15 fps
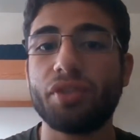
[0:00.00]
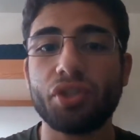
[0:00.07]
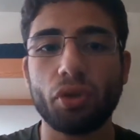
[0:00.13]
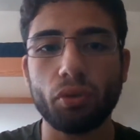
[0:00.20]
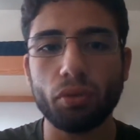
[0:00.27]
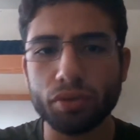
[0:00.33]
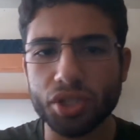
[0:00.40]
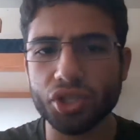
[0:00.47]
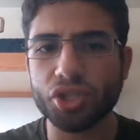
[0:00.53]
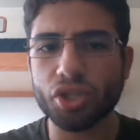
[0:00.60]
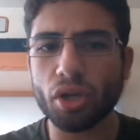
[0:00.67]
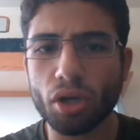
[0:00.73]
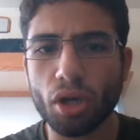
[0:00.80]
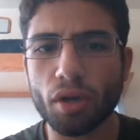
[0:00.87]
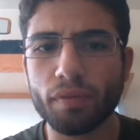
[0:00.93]
So to
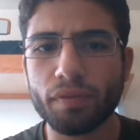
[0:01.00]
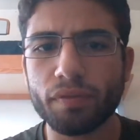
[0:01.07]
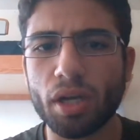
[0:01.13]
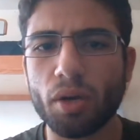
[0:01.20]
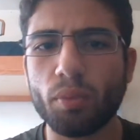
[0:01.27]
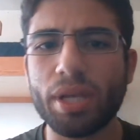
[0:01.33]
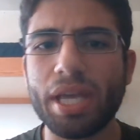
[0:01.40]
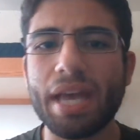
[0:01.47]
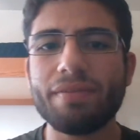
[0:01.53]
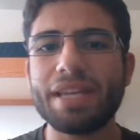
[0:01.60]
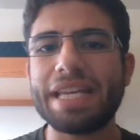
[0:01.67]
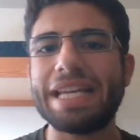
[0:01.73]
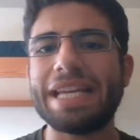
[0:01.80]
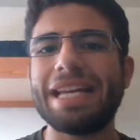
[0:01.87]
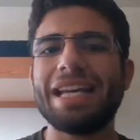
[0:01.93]
start off, we have
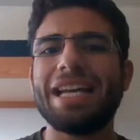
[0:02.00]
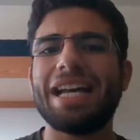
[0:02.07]
a